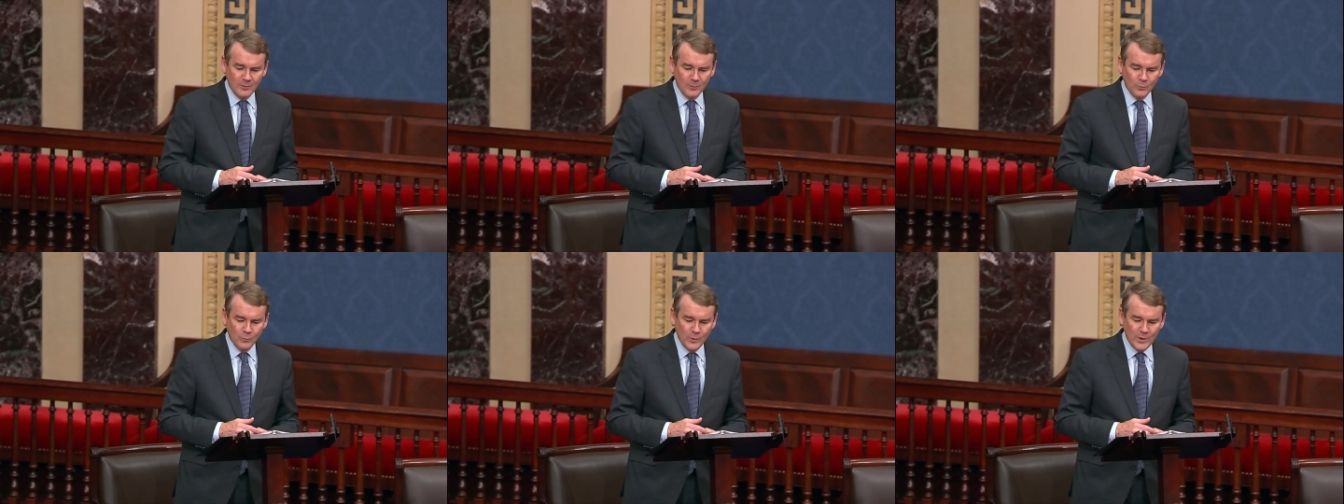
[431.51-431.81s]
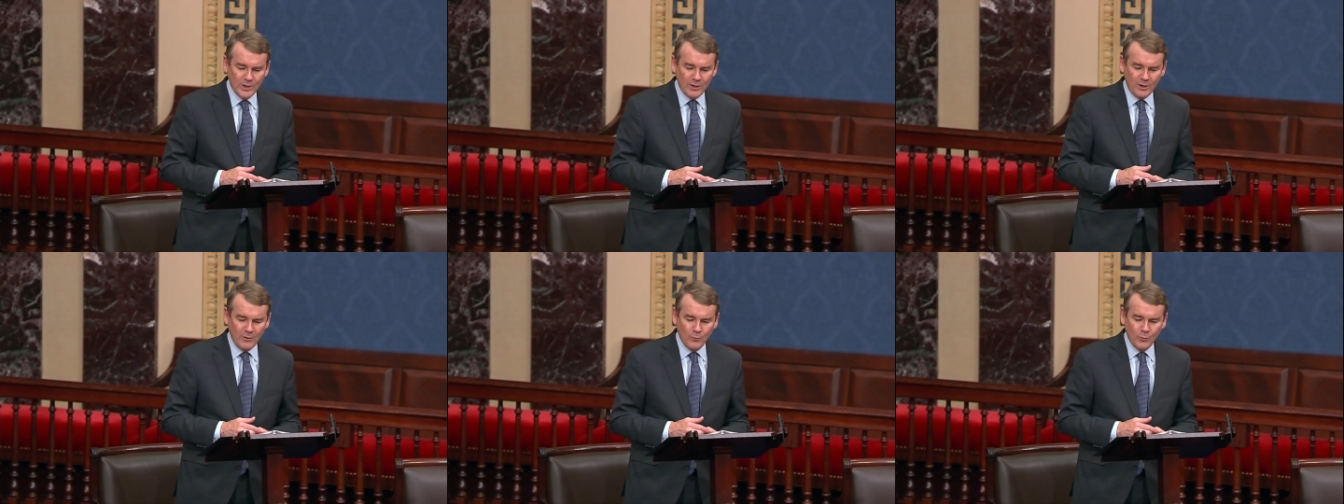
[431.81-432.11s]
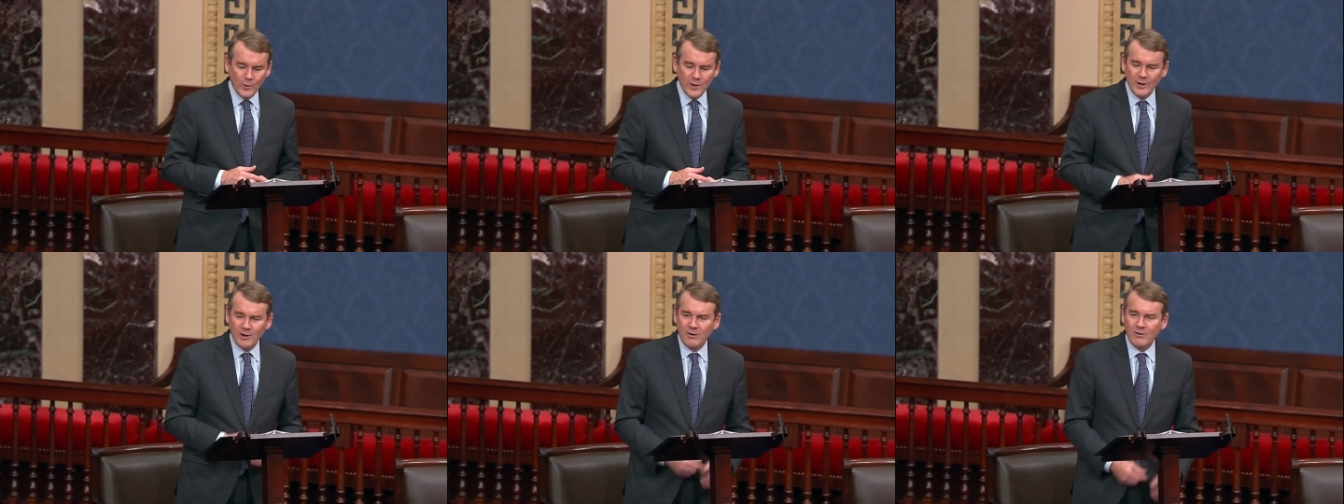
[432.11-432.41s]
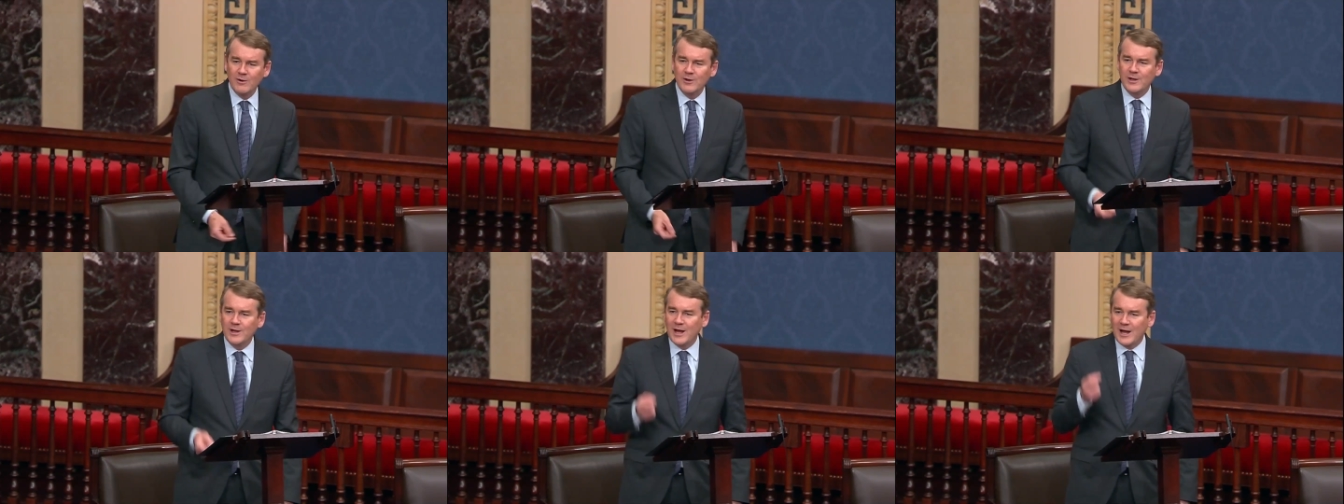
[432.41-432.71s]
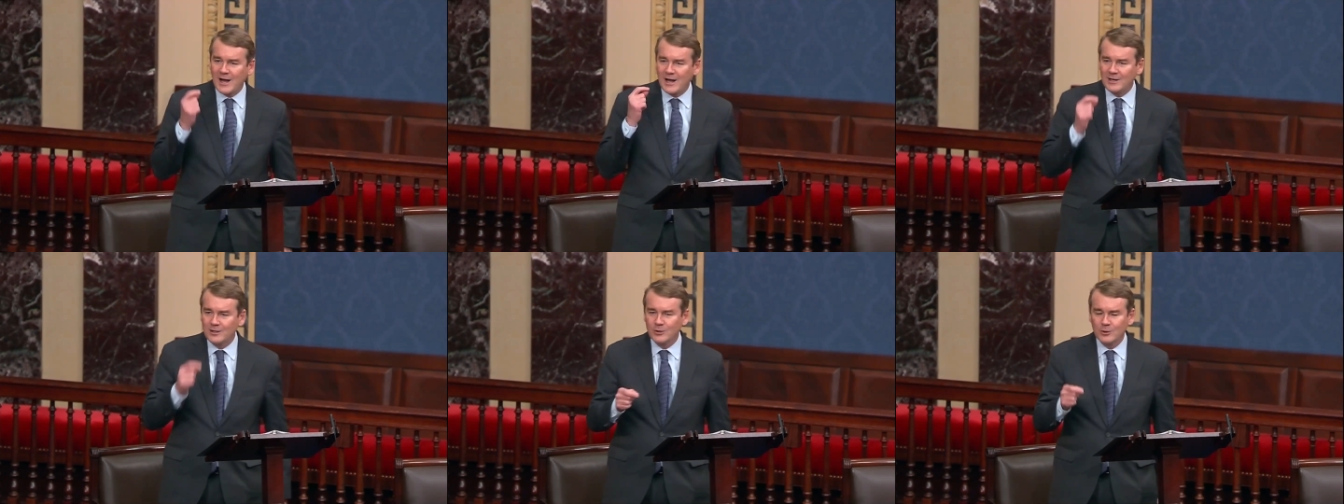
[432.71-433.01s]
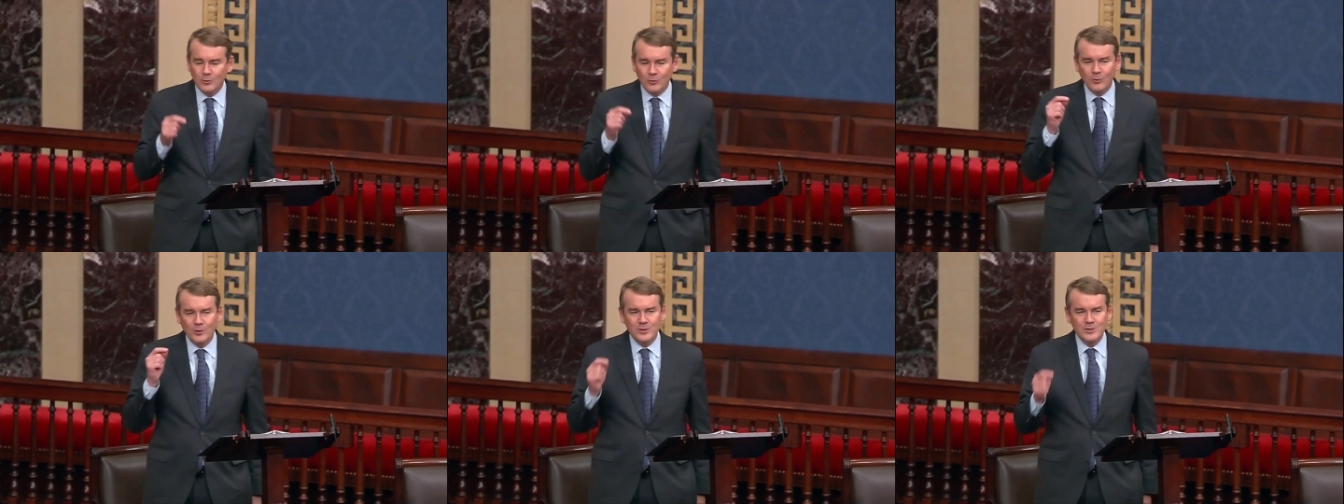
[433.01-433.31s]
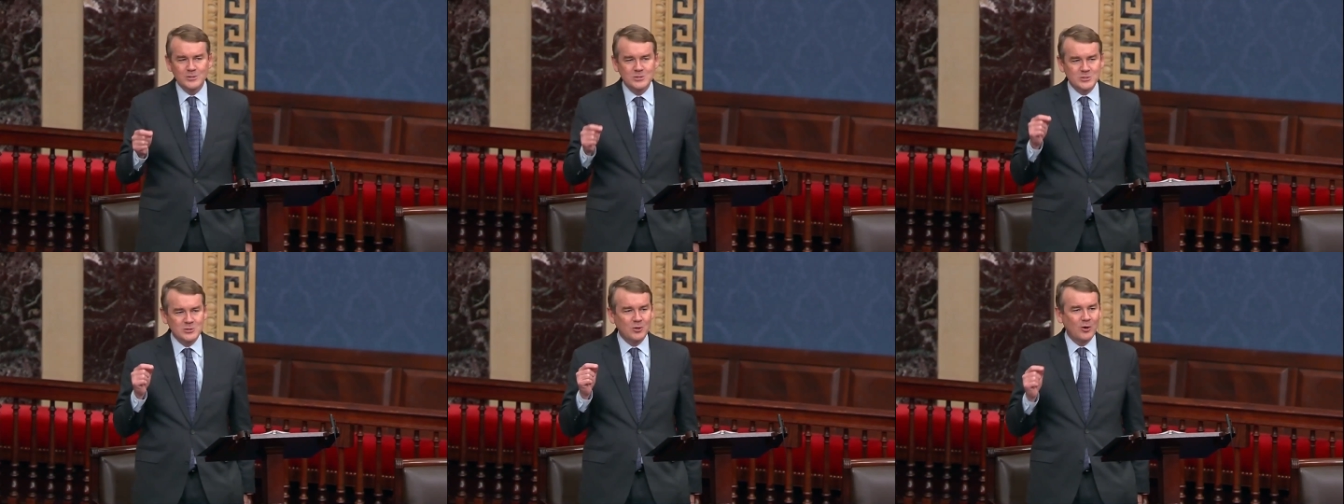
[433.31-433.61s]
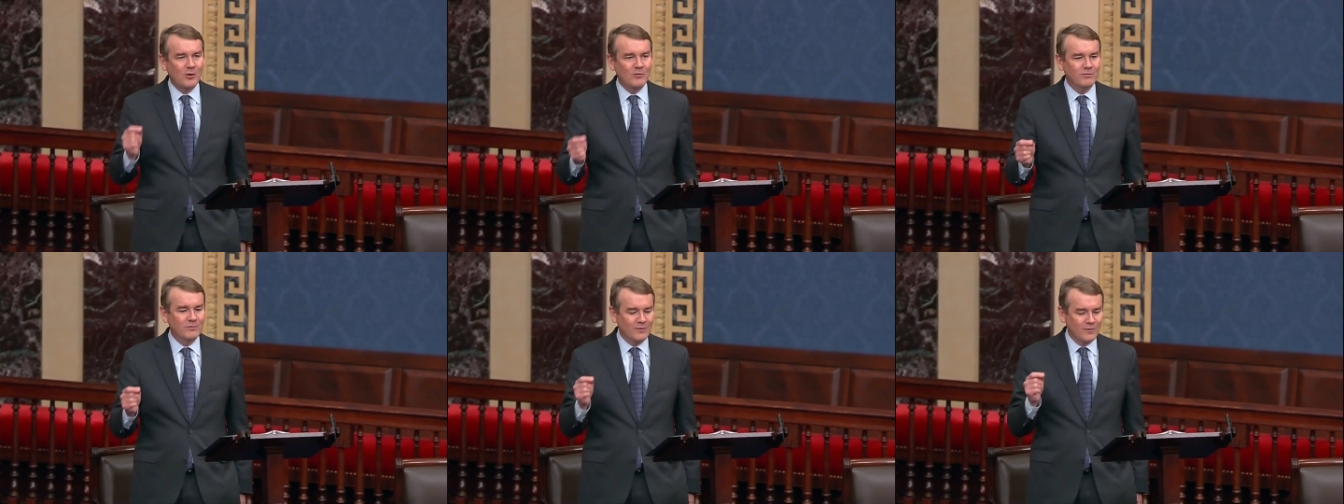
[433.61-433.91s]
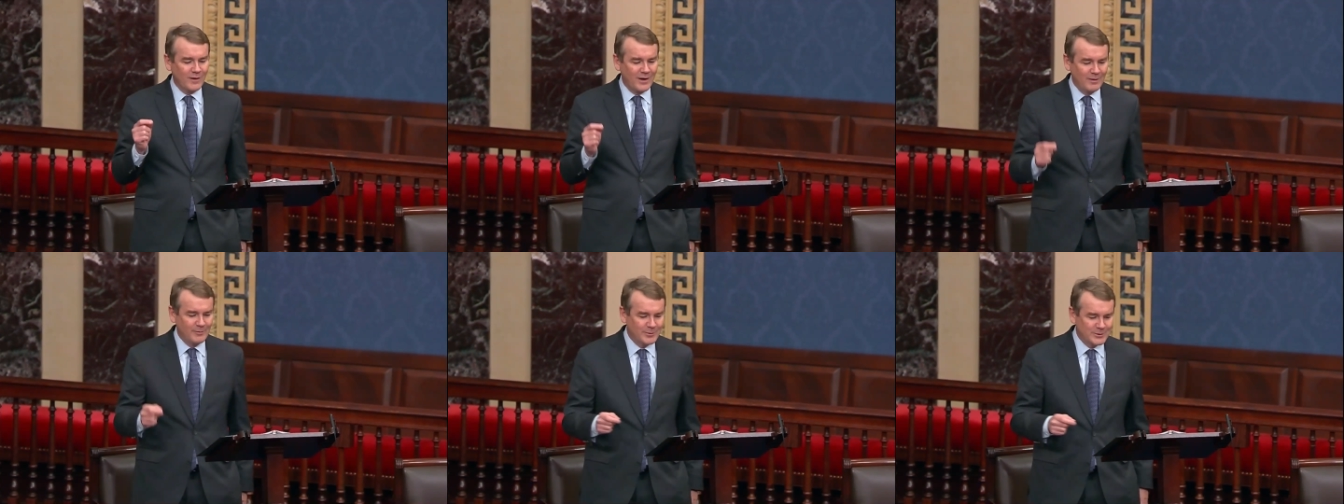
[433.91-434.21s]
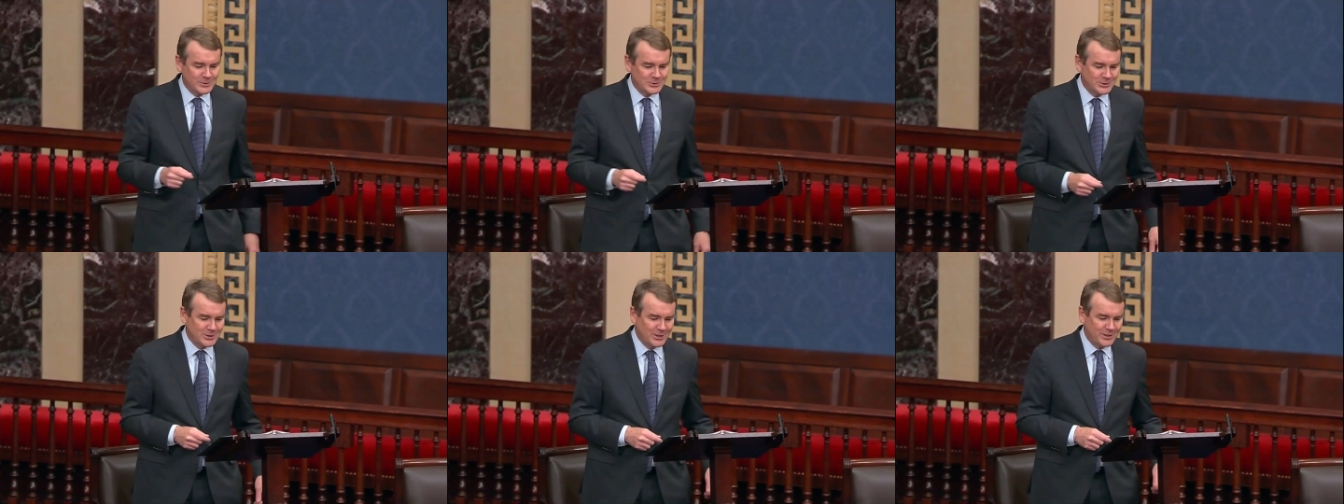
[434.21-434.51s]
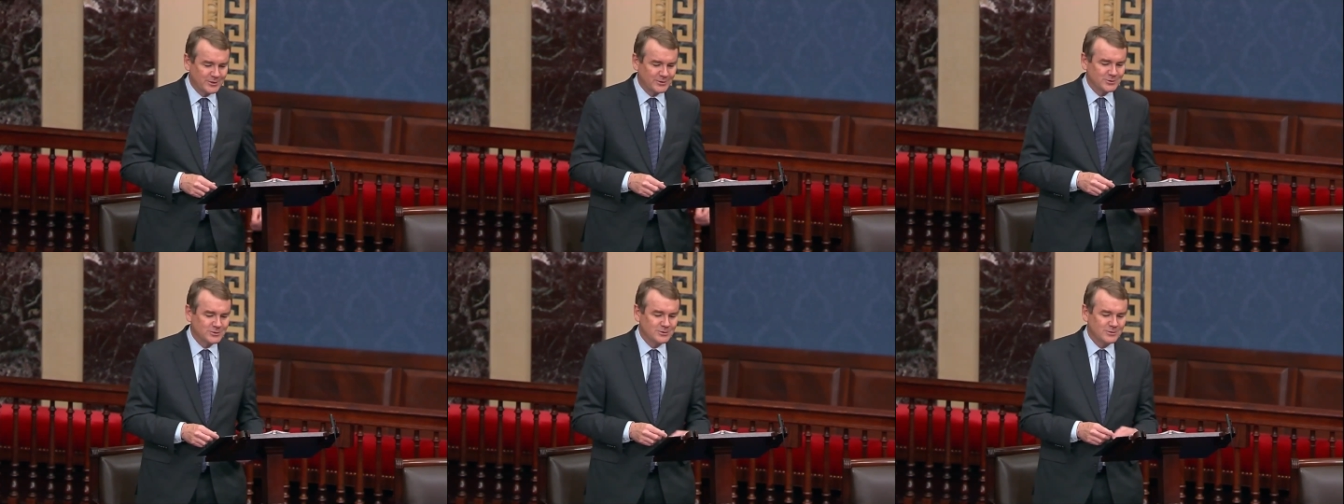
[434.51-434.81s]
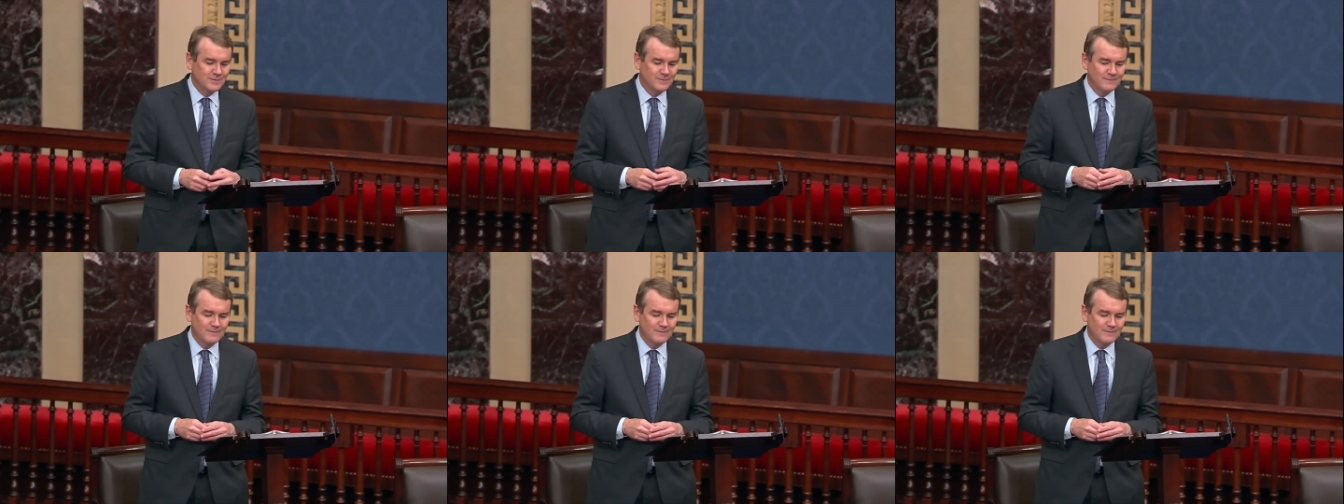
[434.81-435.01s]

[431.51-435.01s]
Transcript: We're, we are not going to solve climate change